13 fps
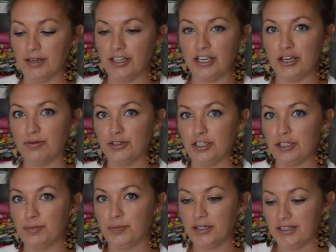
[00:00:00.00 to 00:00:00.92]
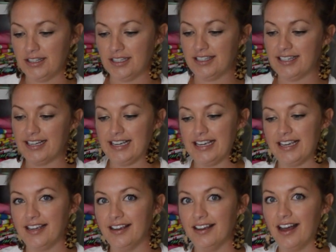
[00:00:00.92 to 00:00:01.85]
You would just put the
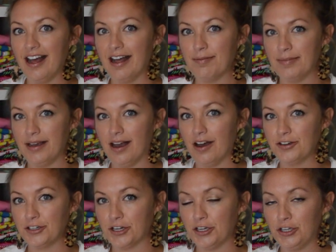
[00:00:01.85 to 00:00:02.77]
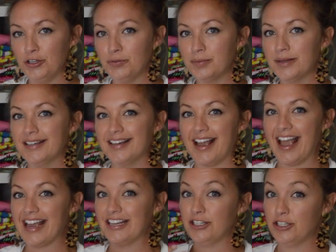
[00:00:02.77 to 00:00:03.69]
sticky on your hoop
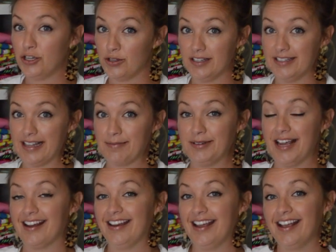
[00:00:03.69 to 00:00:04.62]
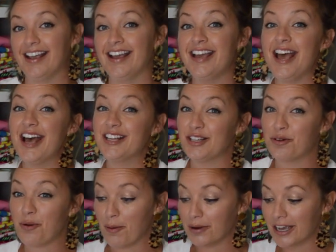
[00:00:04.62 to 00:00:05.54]
and do the same technique. So
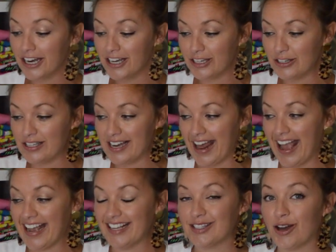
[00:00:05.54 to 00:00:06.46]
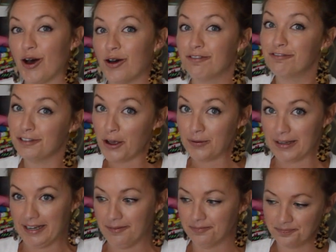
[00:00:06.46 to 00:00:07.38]
what we're going to do today is called floating.